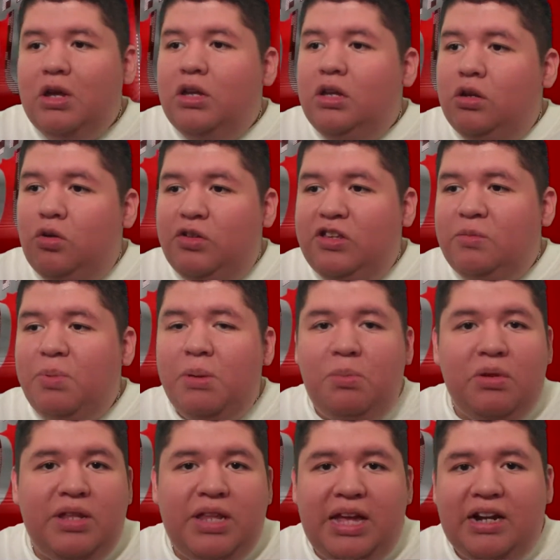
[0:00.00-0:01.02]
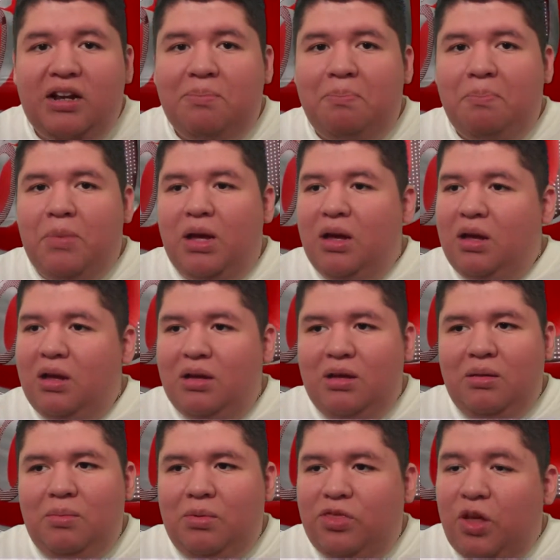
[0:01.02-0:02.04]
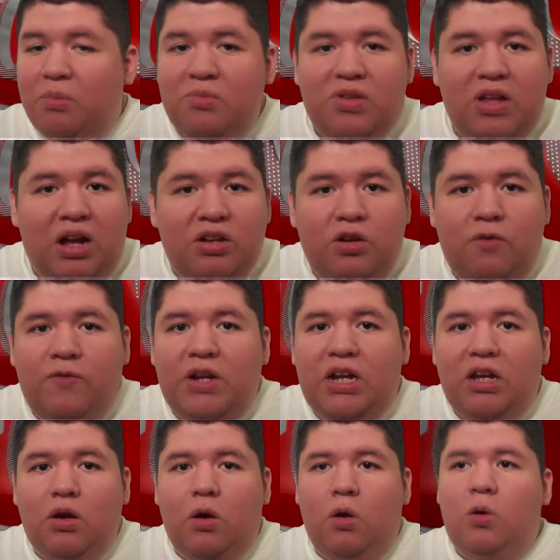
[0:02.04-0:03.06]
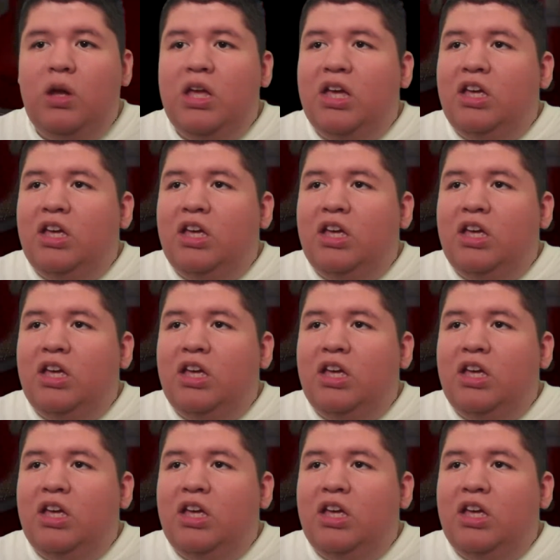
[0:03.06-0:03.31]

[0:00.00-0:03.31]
you know, these people that thumbs down your video.